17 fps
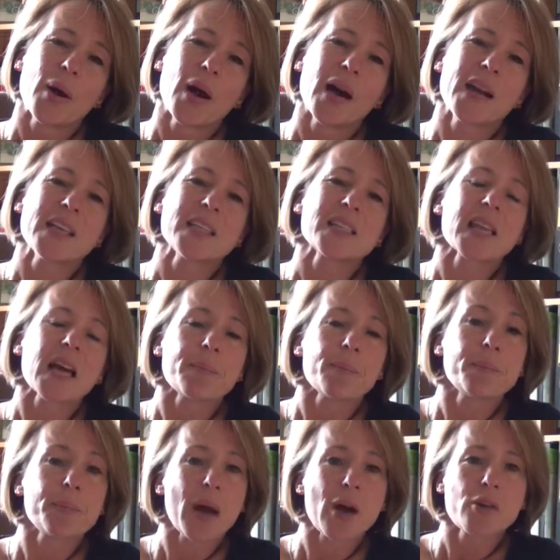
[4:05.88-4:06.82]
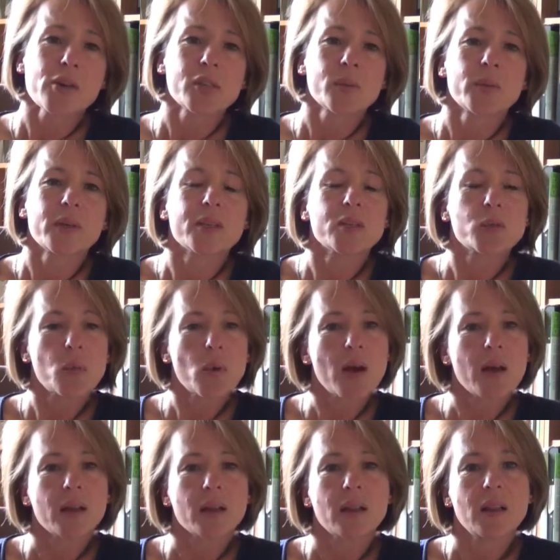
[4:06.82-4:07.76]
And it's that embarrassment as
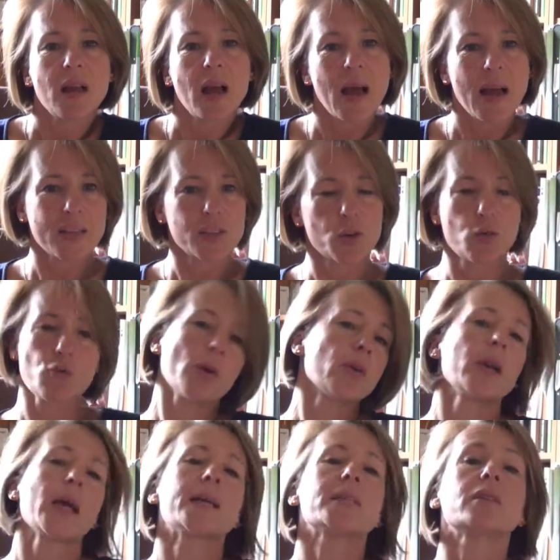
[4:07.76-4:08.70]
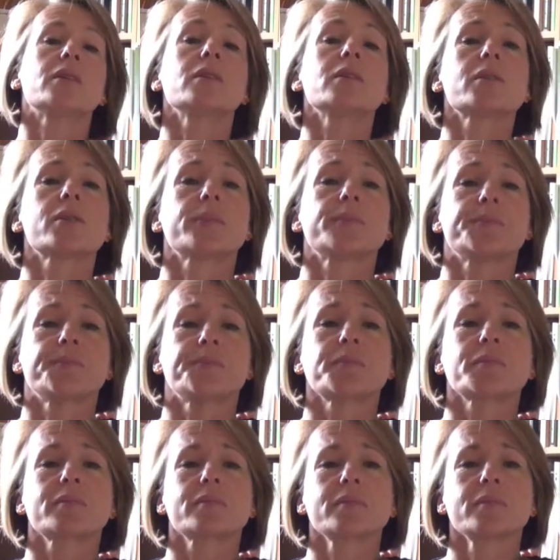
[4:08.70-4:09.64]
well, as a grown adult,
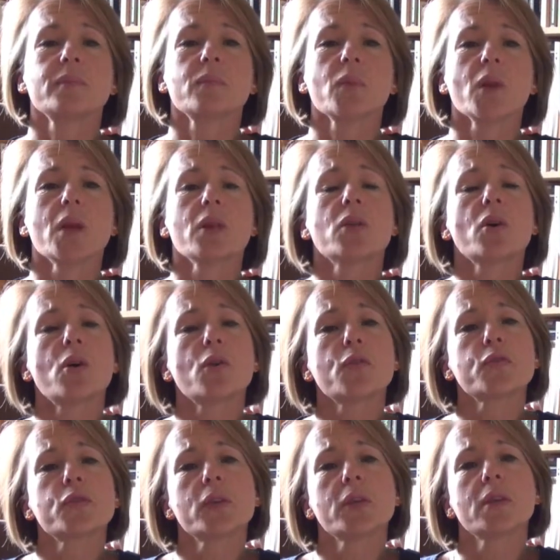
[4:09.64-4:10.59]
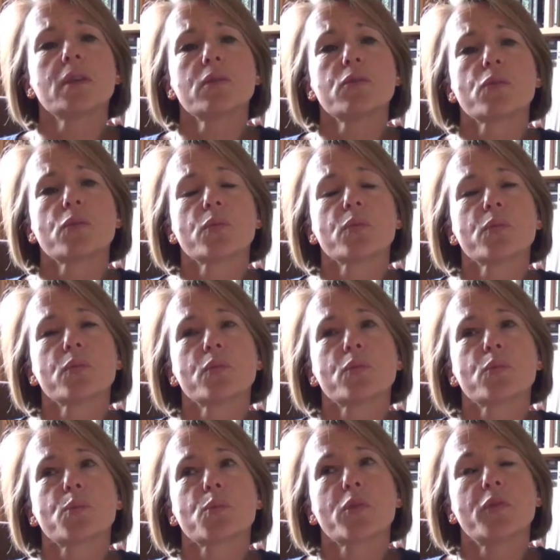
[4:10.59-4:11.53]
that often
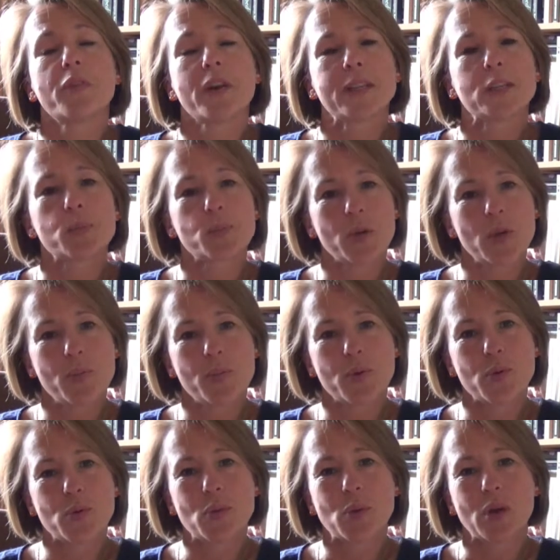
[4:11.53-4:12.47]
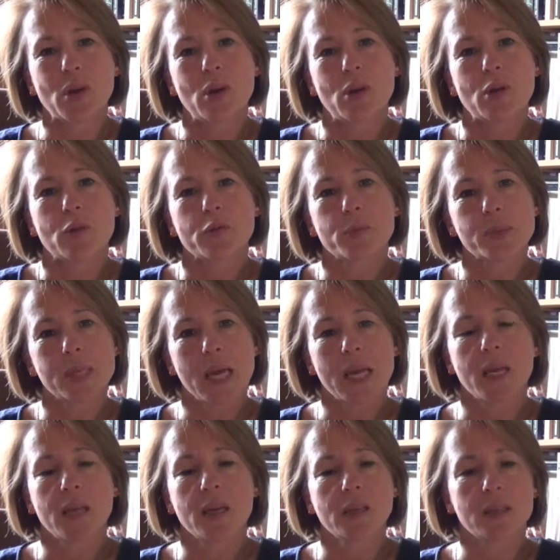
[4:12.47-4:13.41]
prevents people from
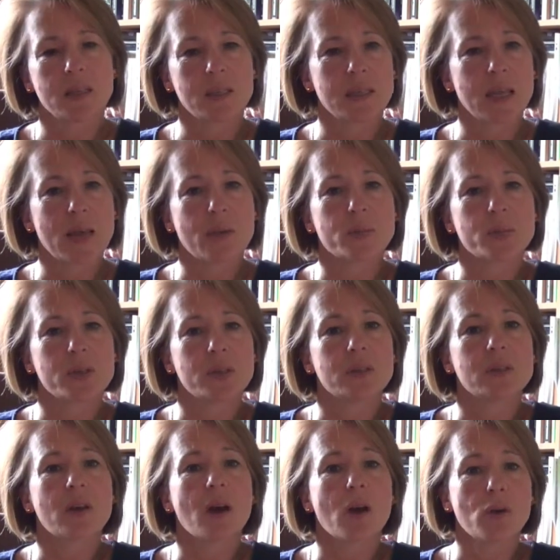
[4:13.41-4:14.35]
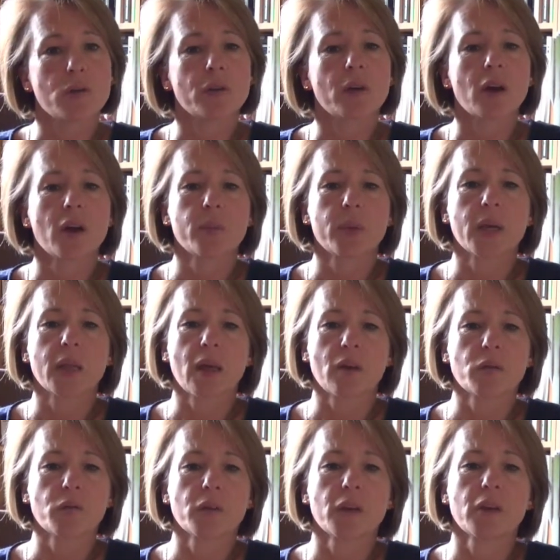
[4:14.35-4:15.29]
taking the steps to overcoming
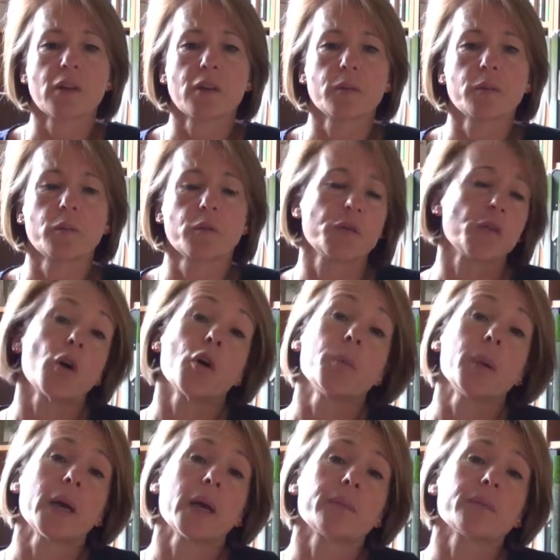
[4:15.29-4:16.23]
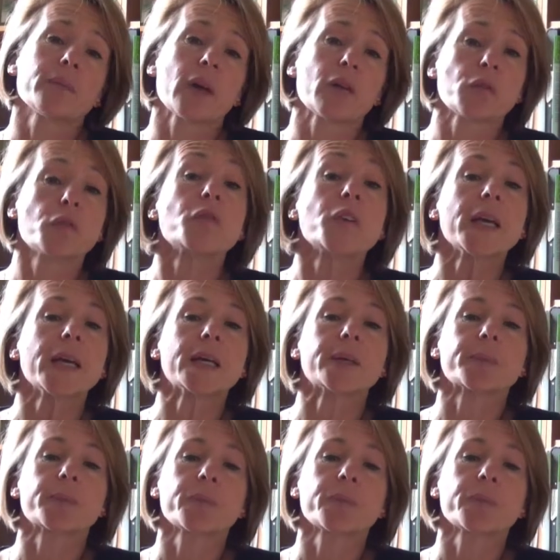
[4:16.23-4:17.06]
that phobia, that fear.